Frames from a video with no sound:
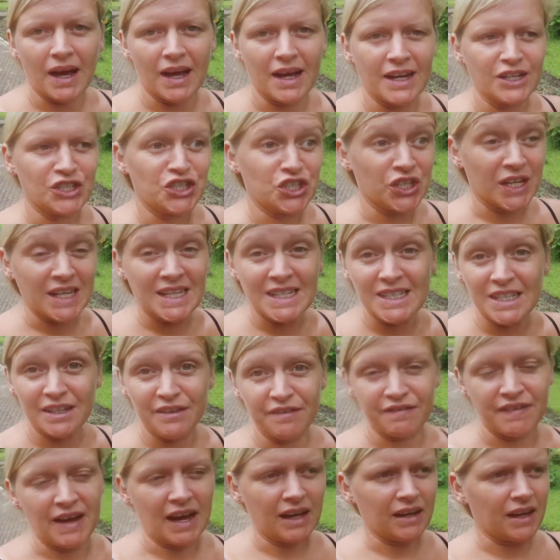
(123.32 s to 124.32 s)
Jinty
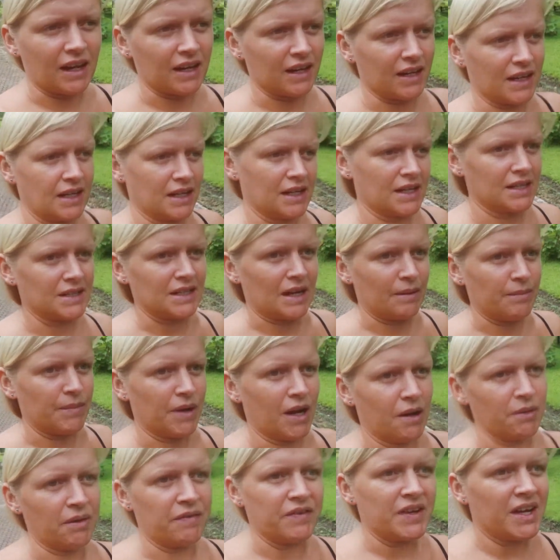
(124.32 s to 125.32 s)
Fell. I'll link her down
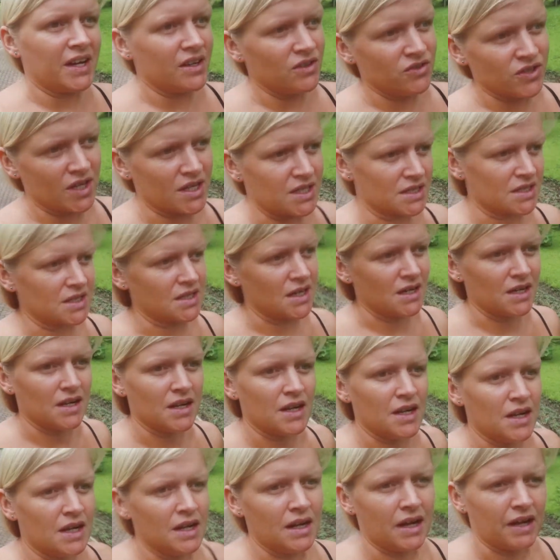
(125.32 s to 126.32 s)
below. If you're interested in
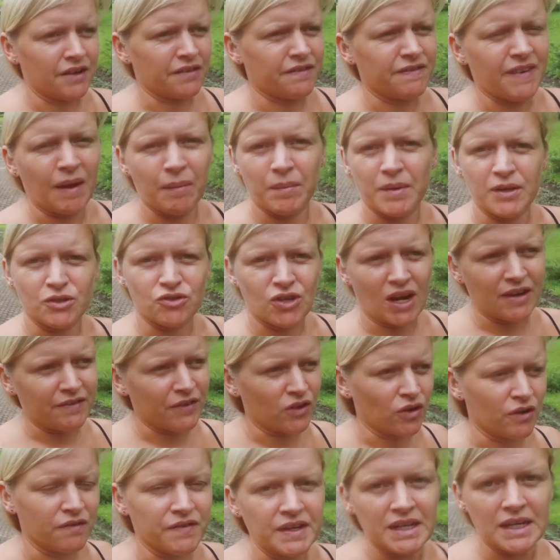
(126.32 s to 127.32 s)
like family
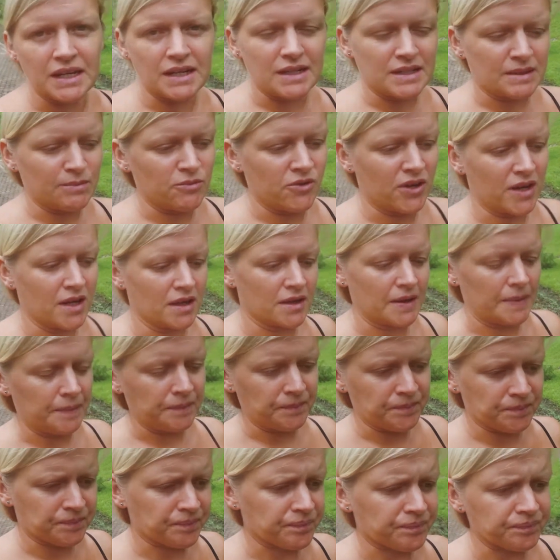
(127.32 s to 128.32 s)
travel or veganism or anything,
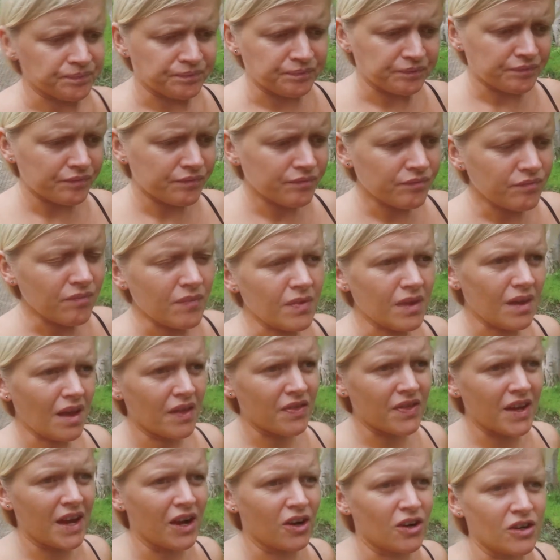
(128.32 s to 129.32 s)

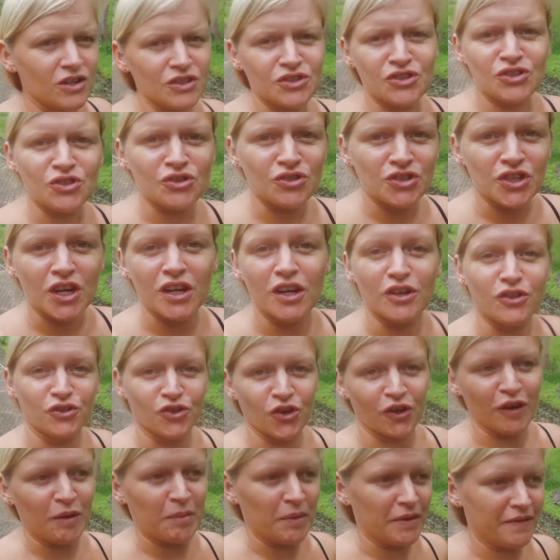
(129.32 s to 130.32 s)
they are such an
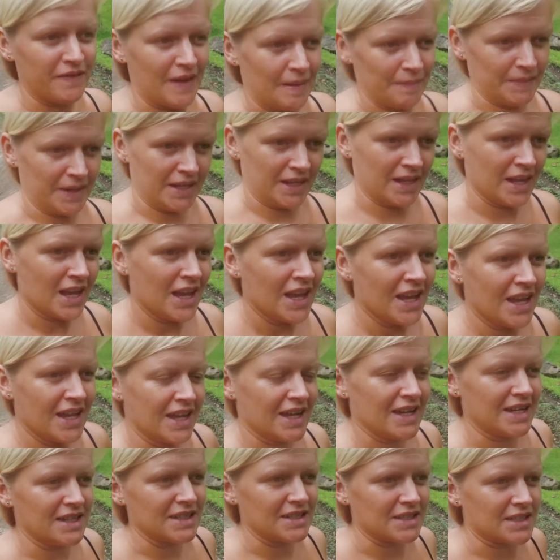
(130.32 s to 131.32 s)
adorable family.
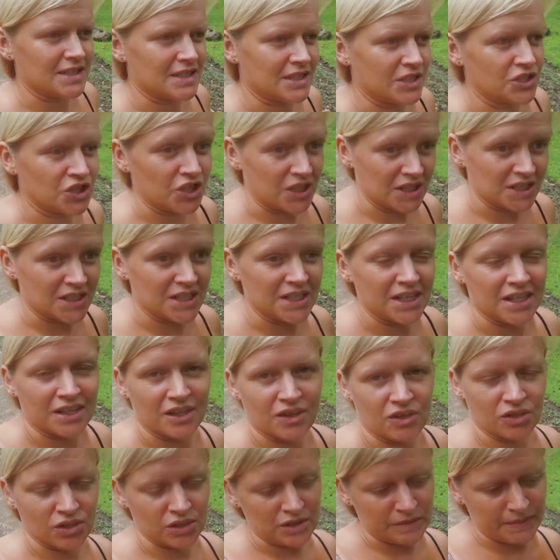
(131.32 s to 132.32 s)
It is Jinty and
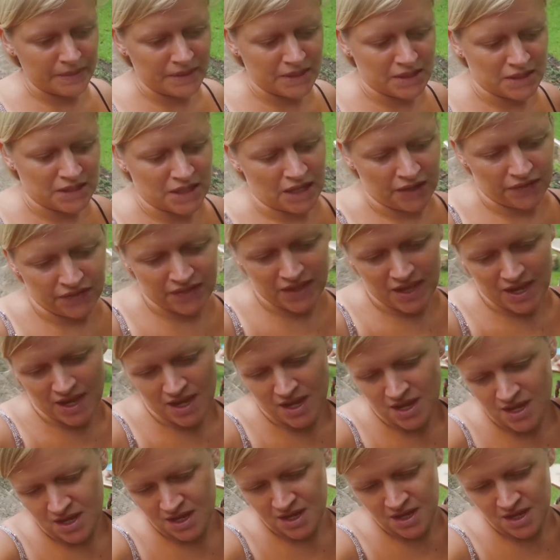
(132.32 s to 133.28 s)
her husband and their